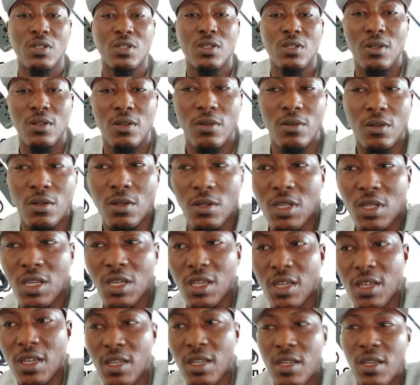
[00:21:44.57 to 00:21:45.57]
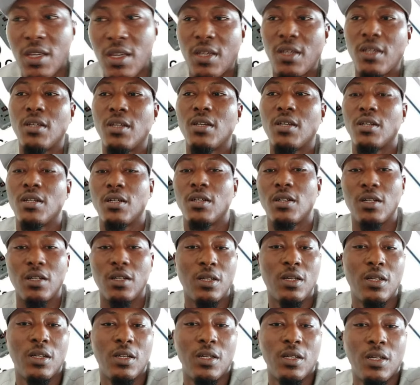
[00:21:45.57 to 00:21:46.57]
Okay?
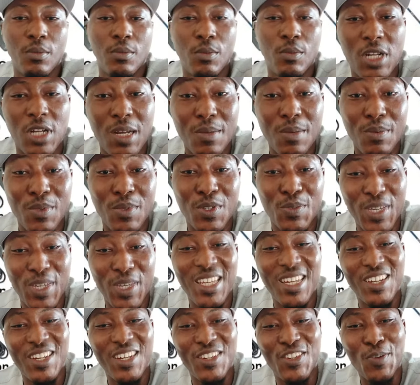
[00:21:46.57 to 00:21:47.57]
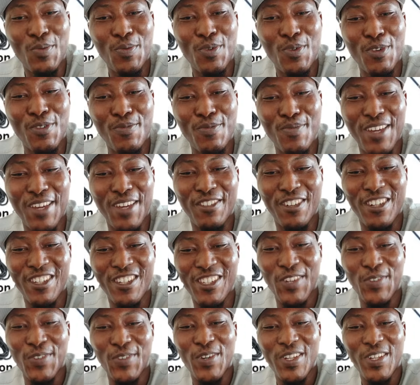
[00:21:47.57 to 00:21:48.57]
But I'm speaking on top of my voice. Someone
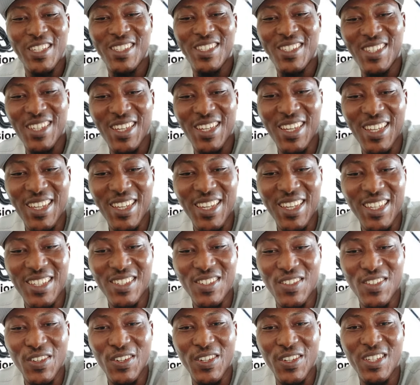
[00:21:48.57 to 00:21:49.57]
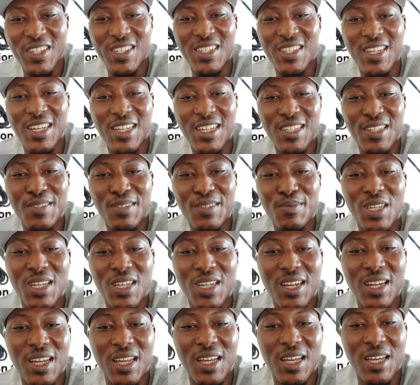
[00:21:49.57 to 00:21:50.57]
is saying he's not understanding me,
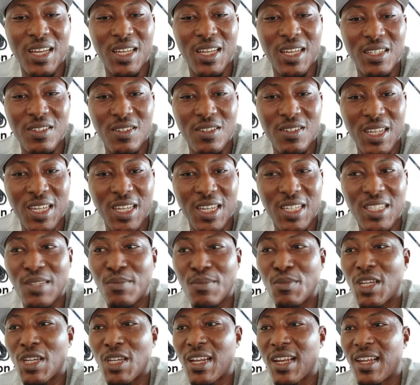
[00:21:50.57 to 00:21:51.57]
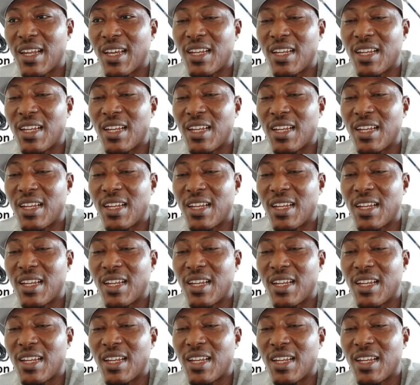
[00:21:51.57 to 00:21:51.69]
he's not getting me clearly.